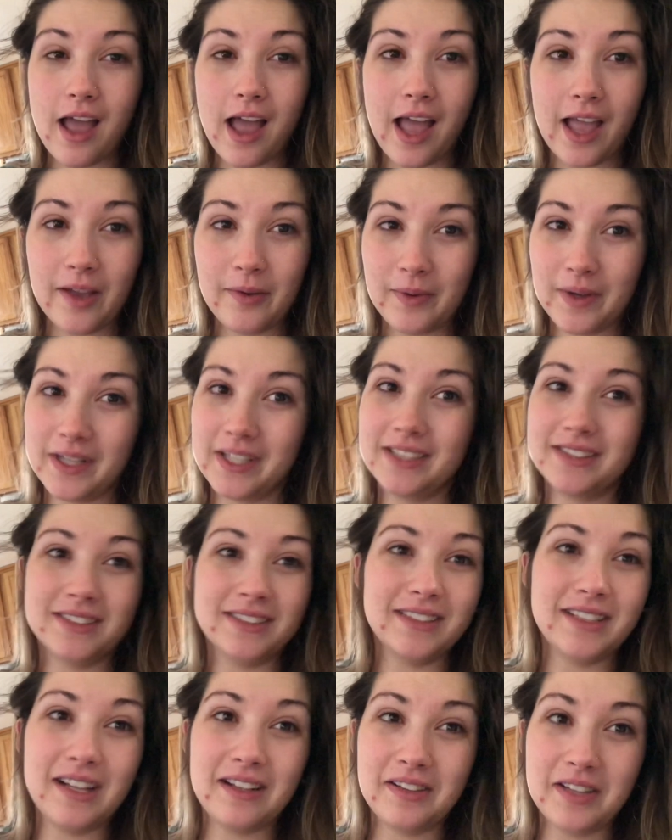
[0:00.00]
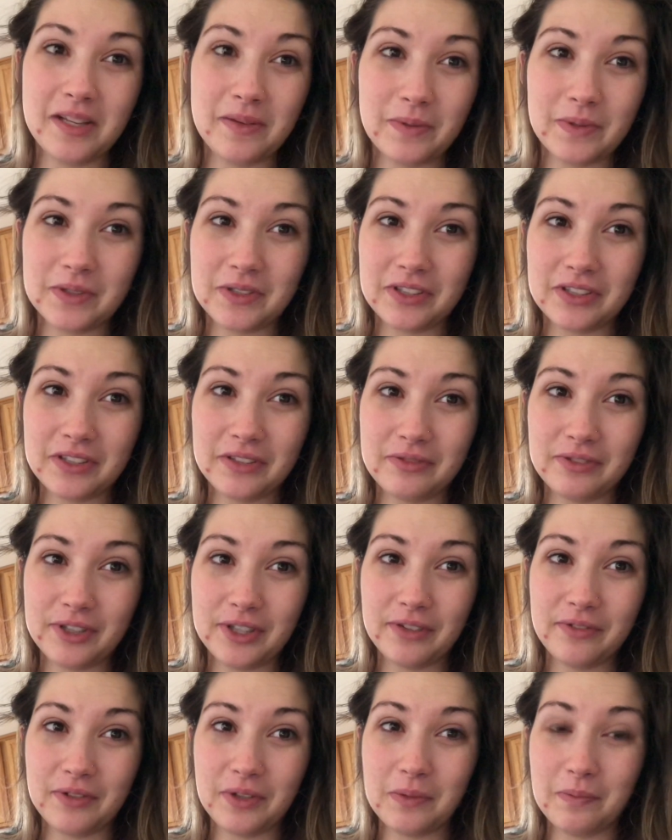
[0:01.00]
I went into that labor and
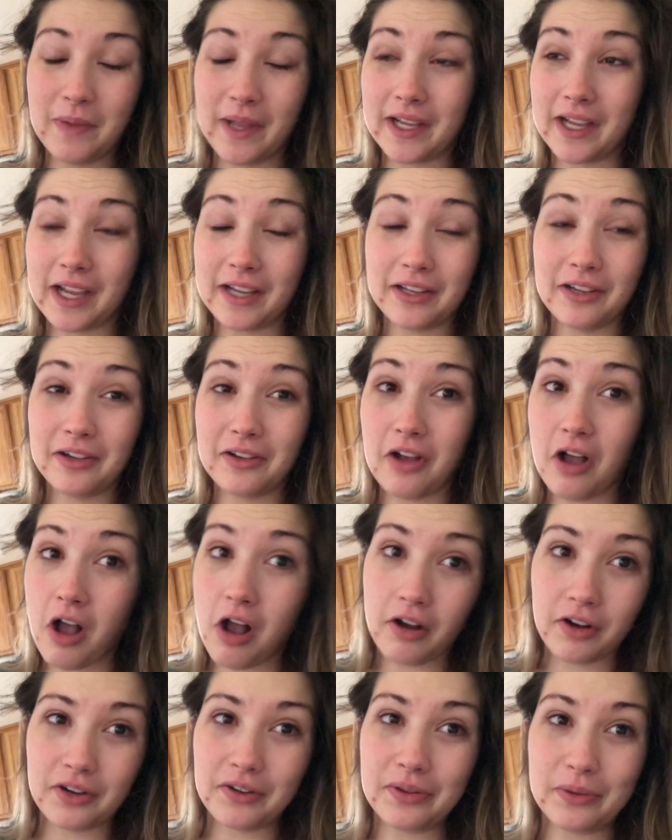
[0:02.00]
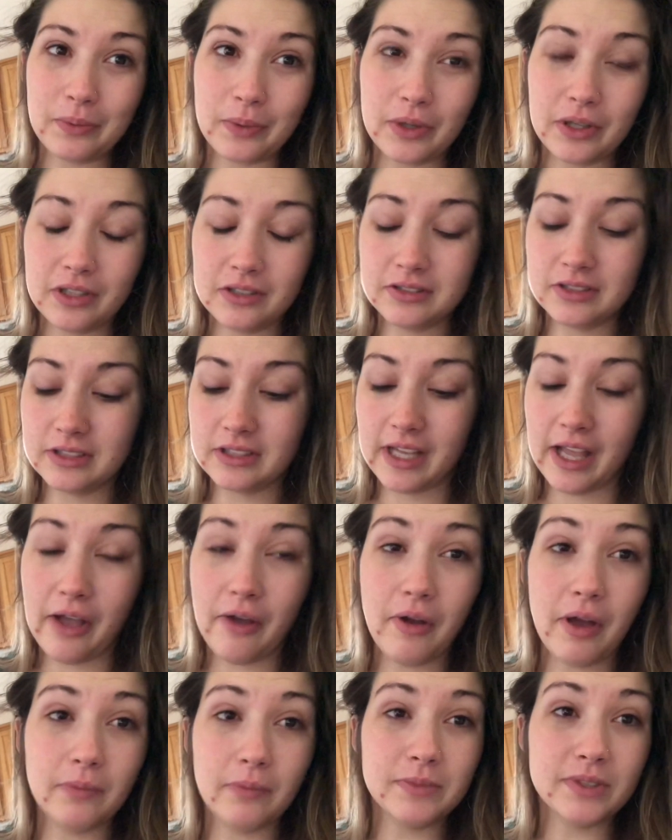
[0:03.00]
delivery room like I can conquer the world.
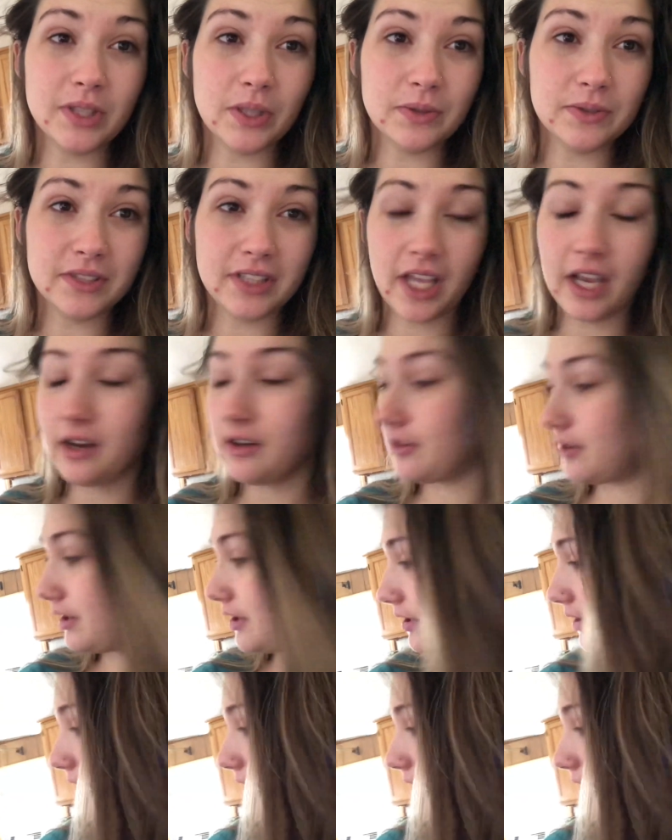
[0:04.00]
Now I'm so scared.